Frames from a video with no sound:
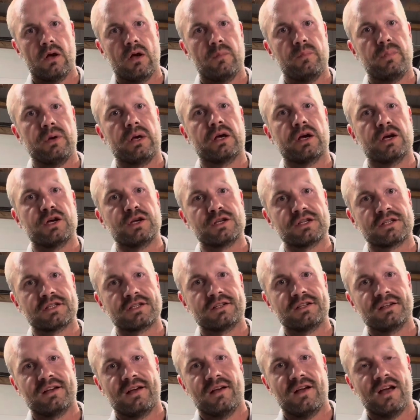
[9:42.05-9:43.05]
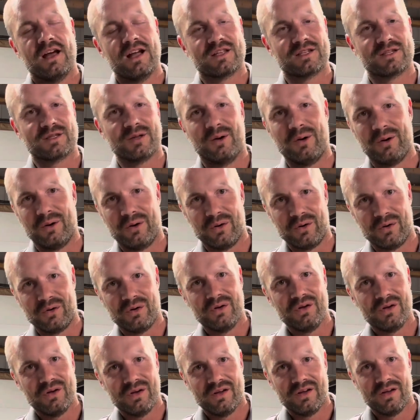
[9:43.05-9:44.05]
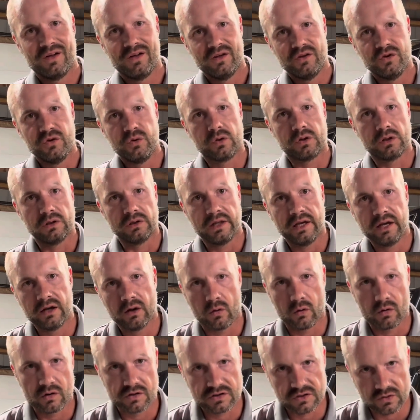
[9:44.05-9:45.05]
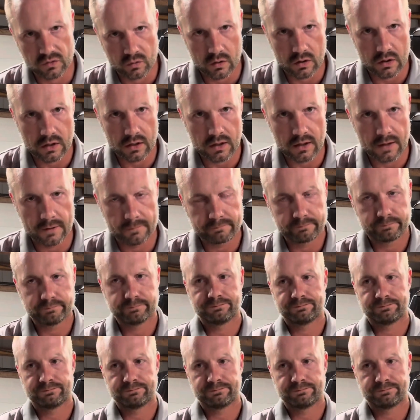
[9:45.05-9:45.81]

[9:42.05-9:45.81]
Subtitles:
because it's the whole, you can lead a horse to water,